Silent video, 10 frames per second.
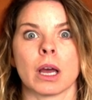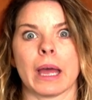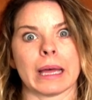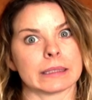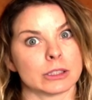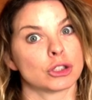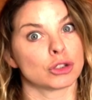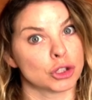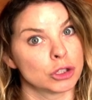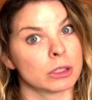At least you
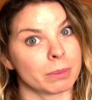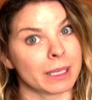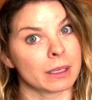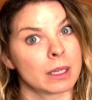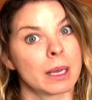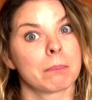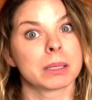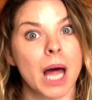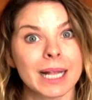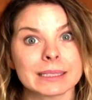shouldn't be.
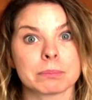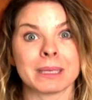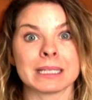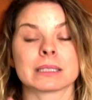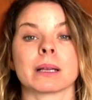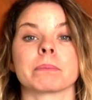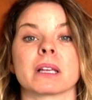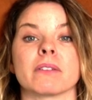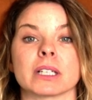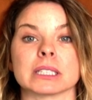Plots means
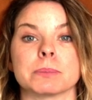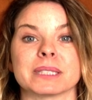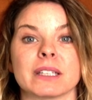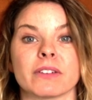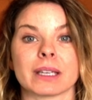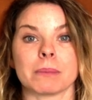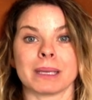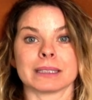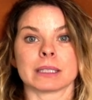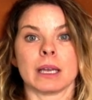something very specific. It
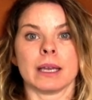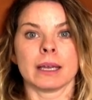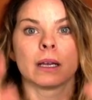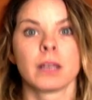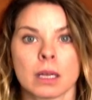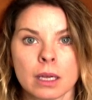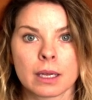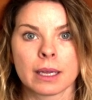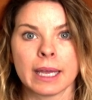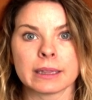means
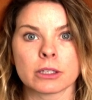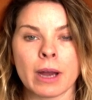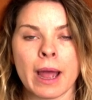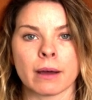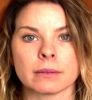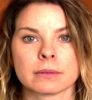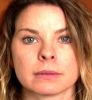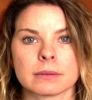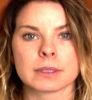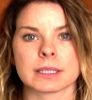hit the ground.
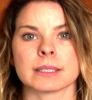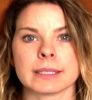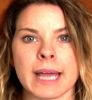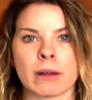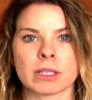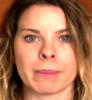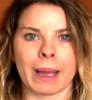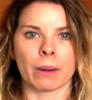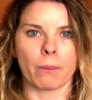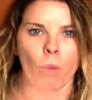This is a down
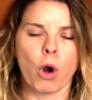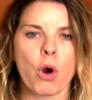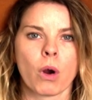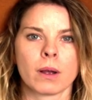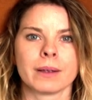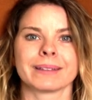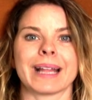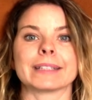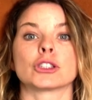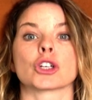command.
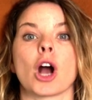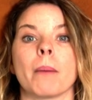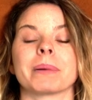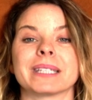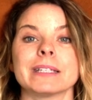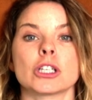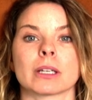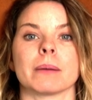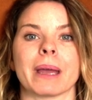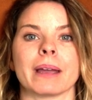That's your competition
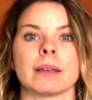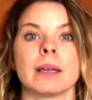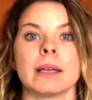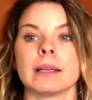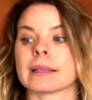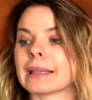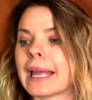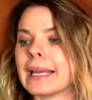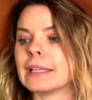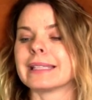command.
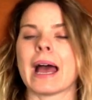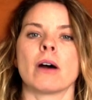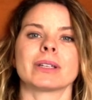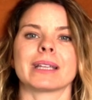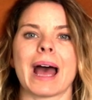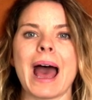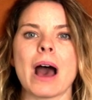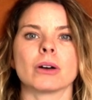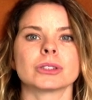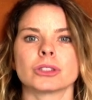Laying down in the
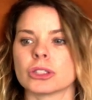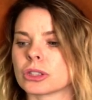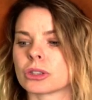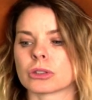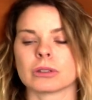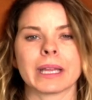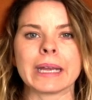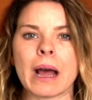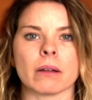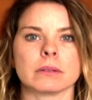house is just lay
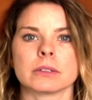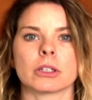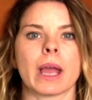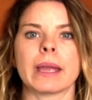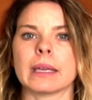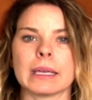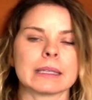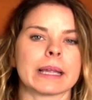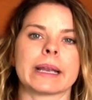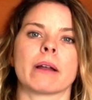down, okay? He
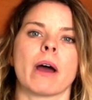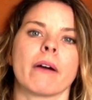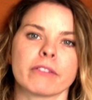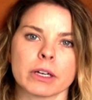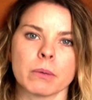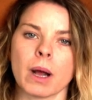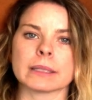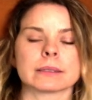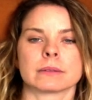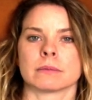can lay down however he wants.